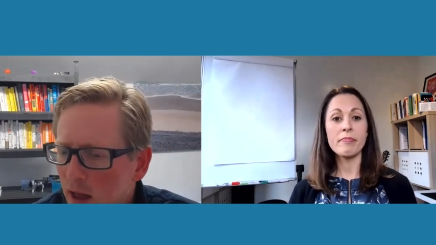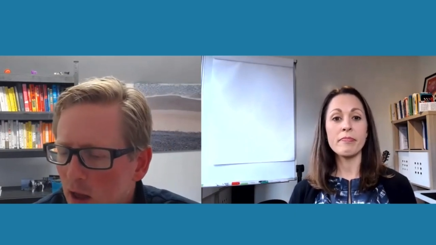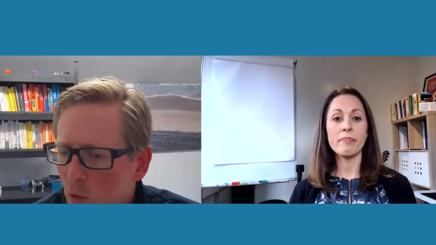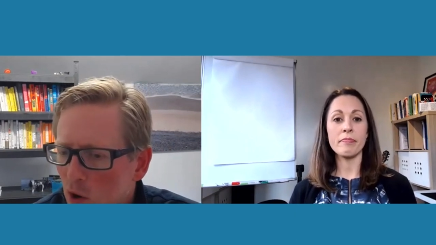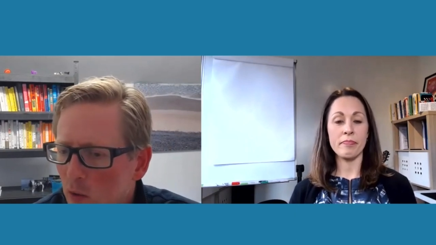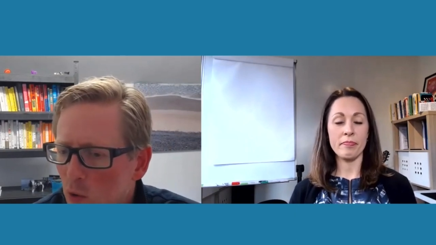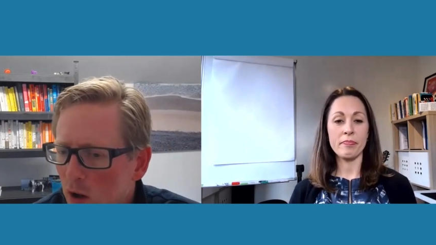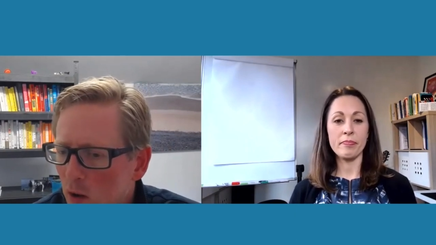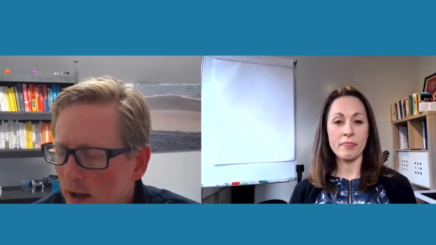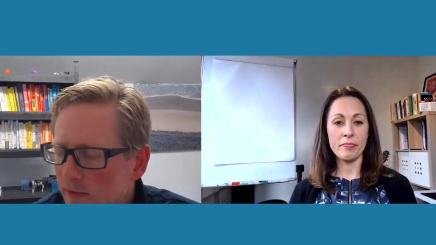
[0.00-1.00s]
Speaker 1: uh, where
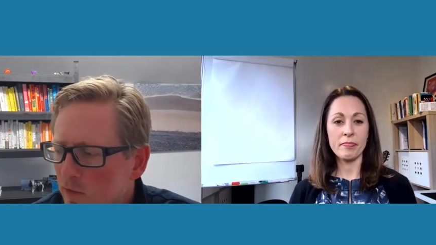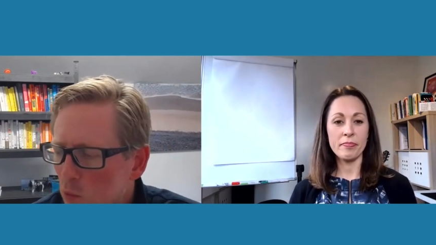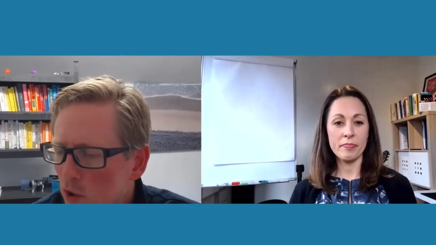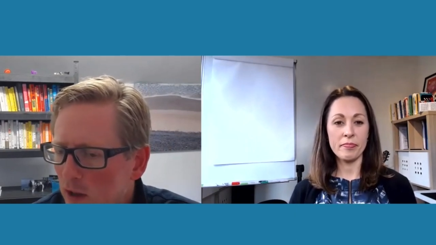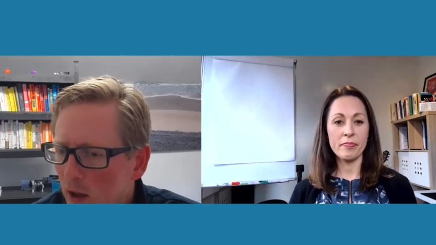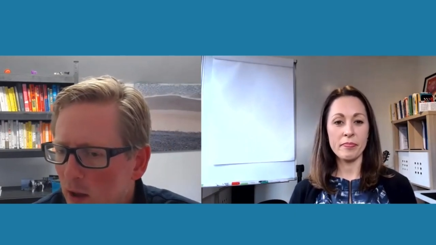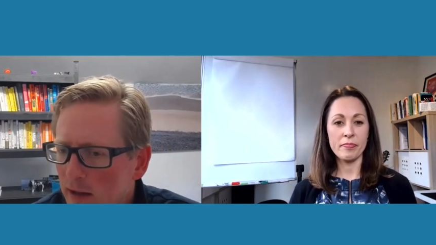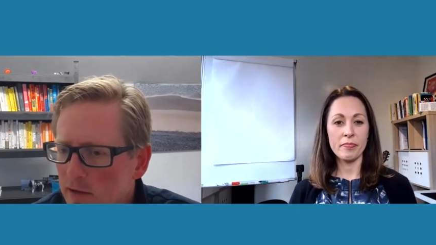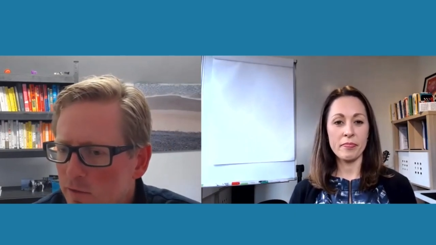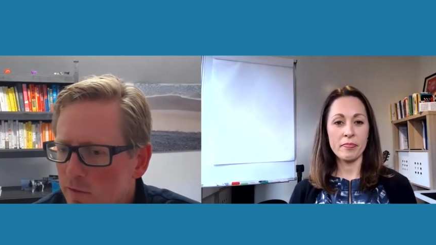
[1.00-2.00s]
I, I had to work out how
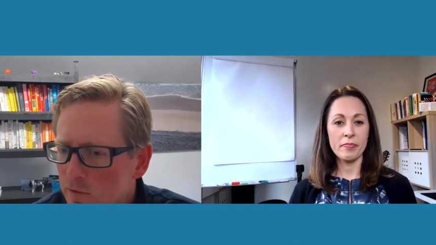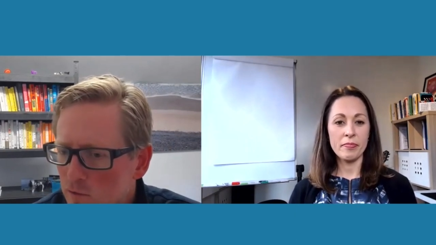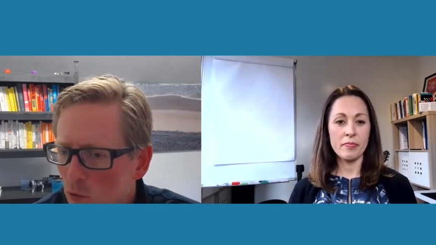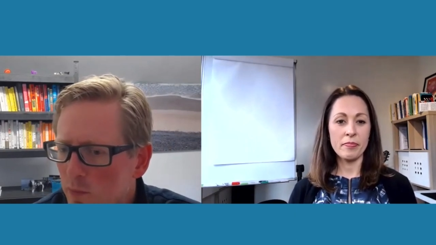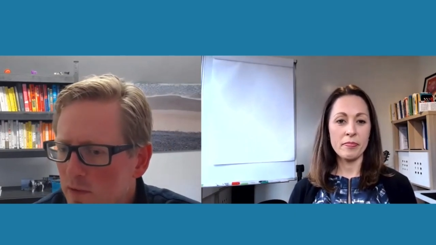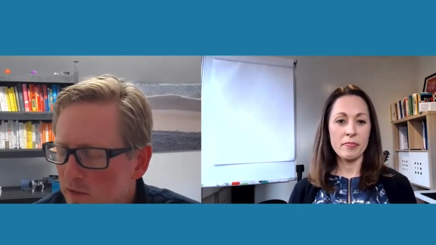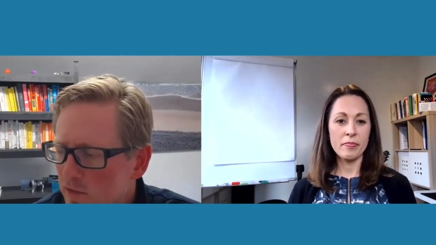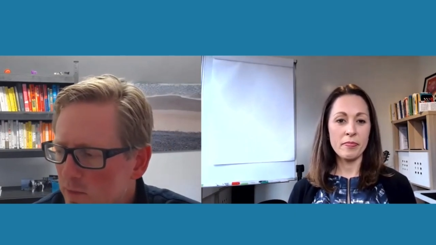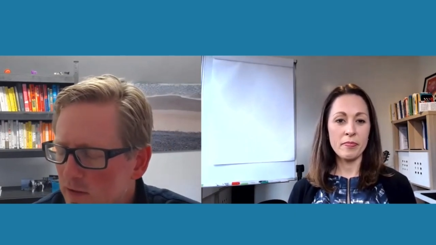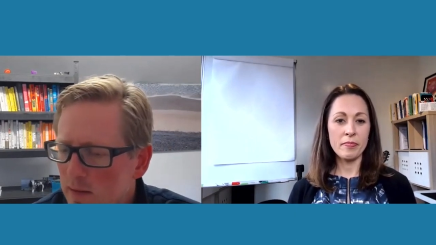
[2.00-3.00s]
do you stop
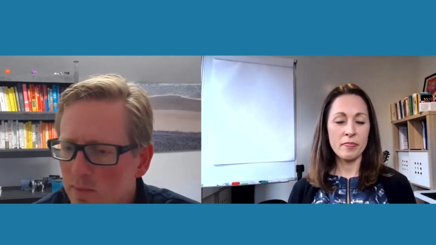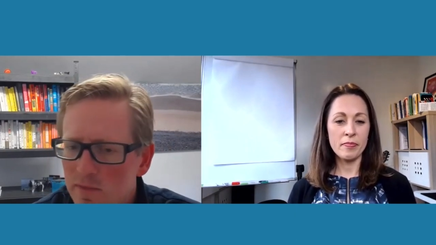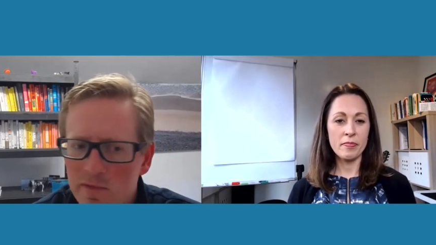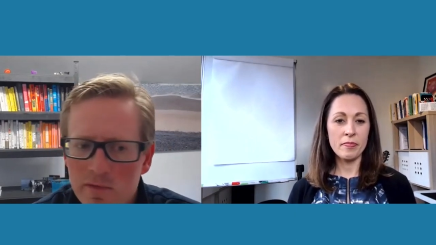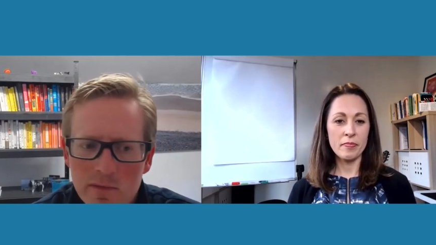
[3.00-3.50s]
leadership teams